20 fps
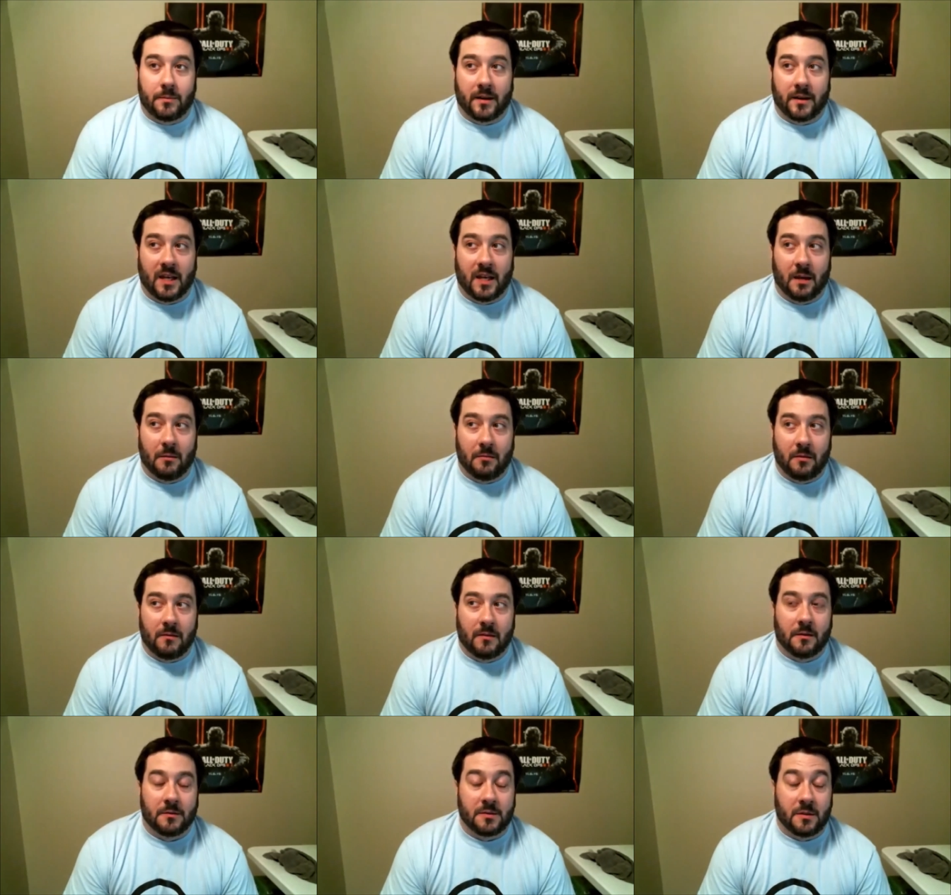I can't
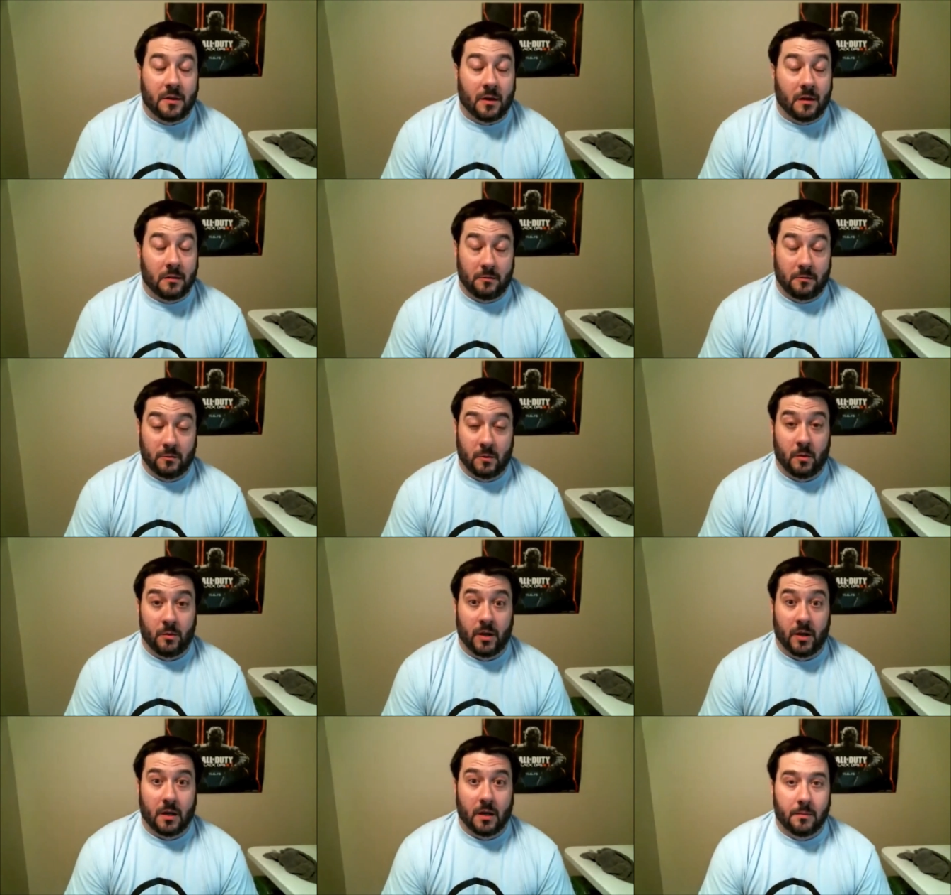believe I was called
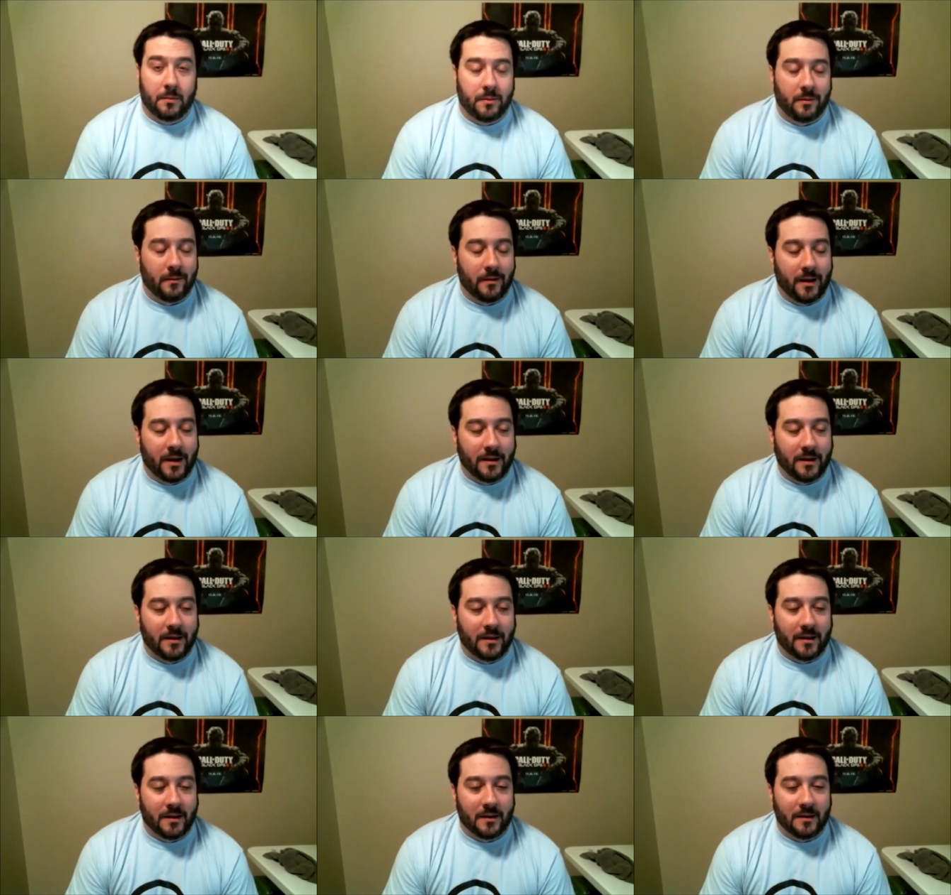grown up,
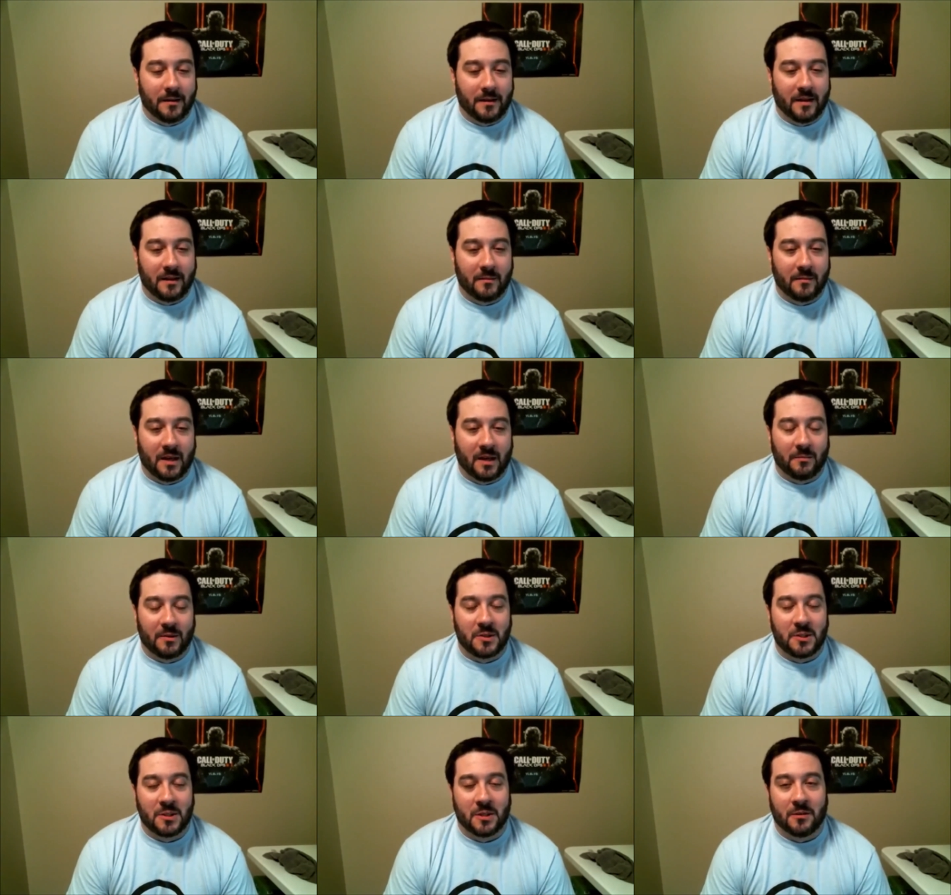and
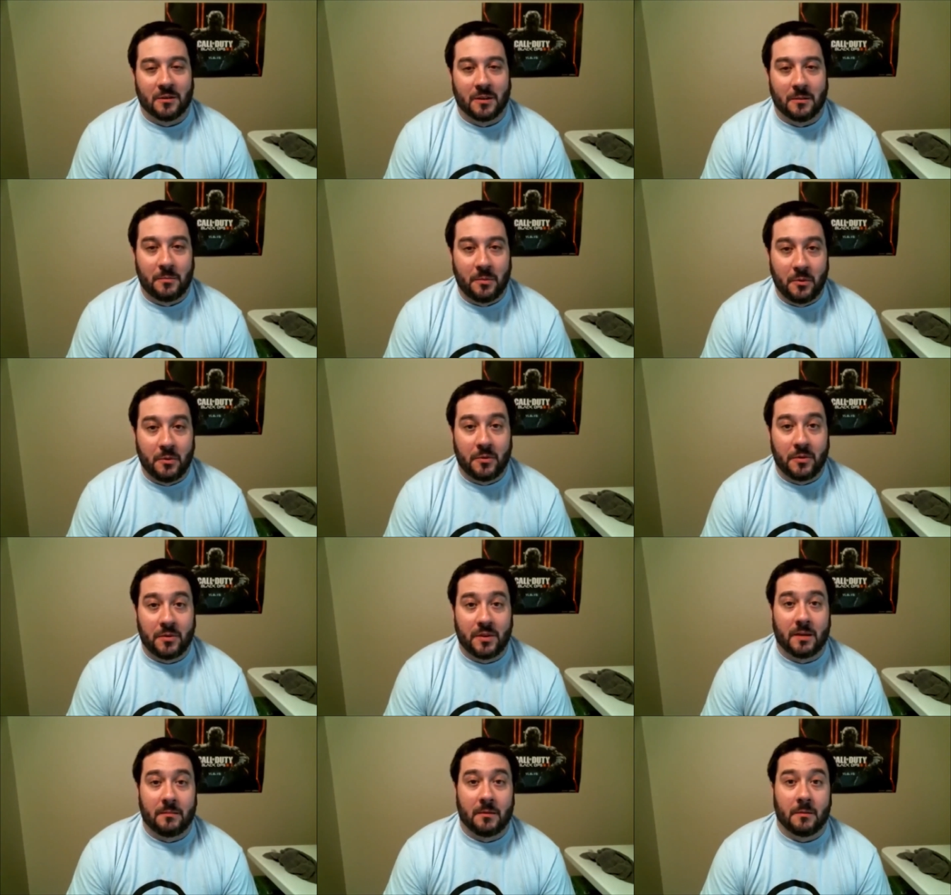mature in the booth
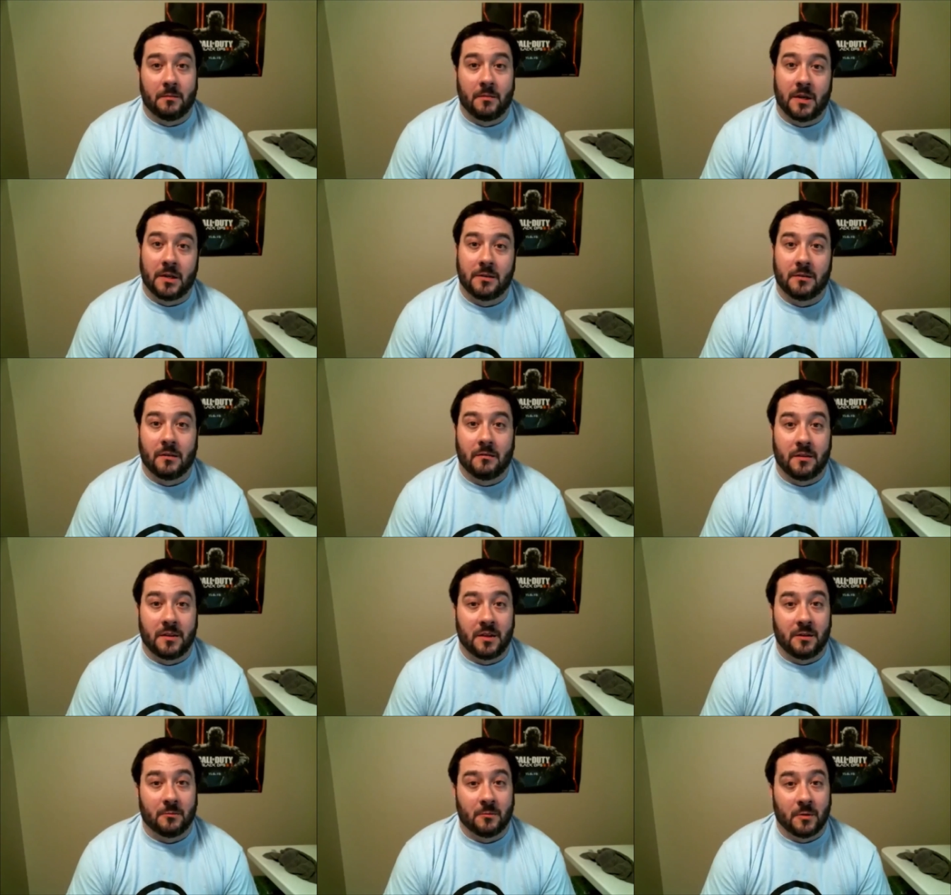with them to make sure
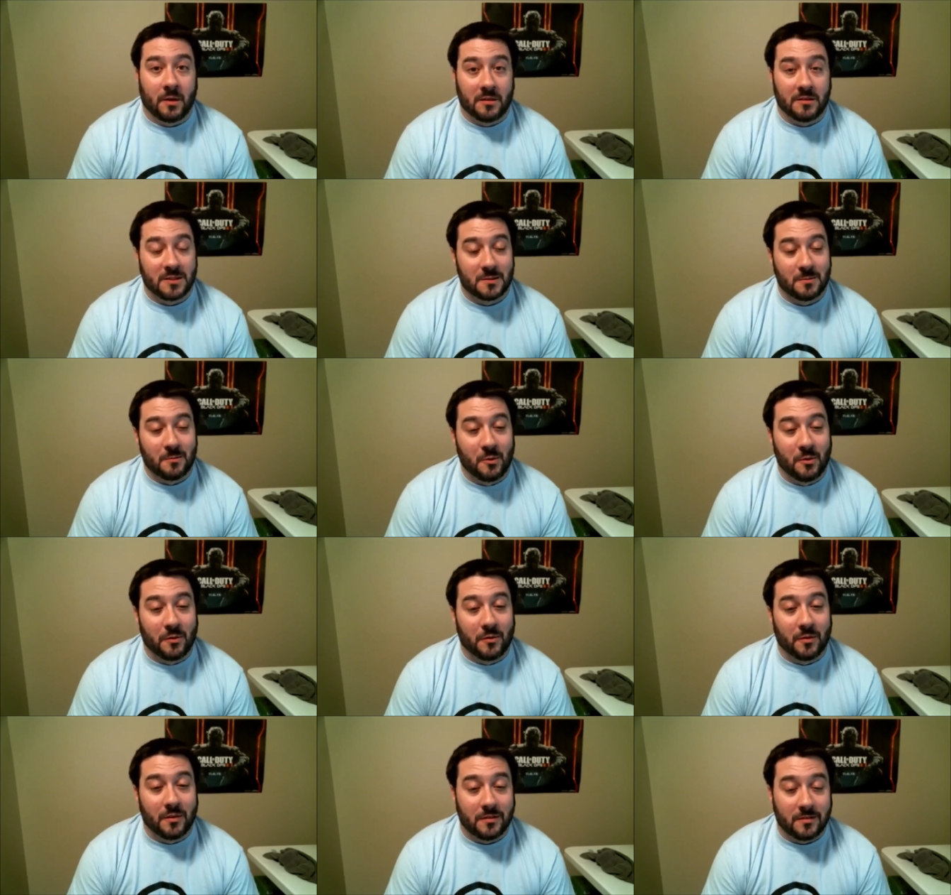everything runs
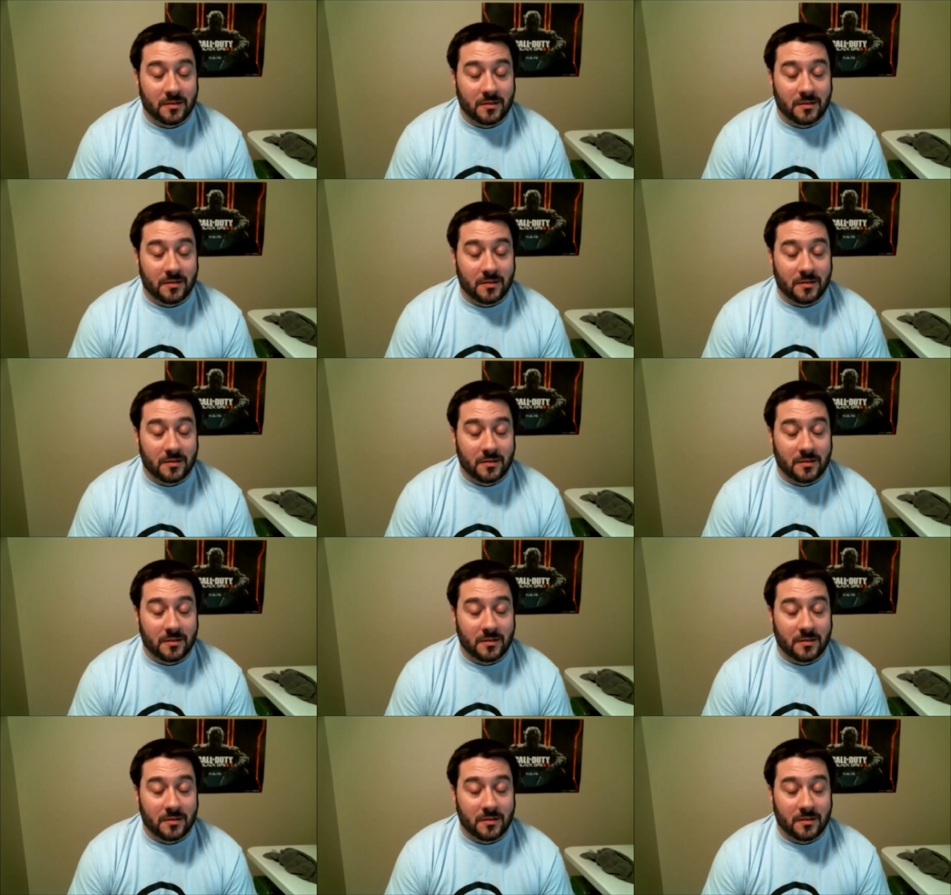smoothly.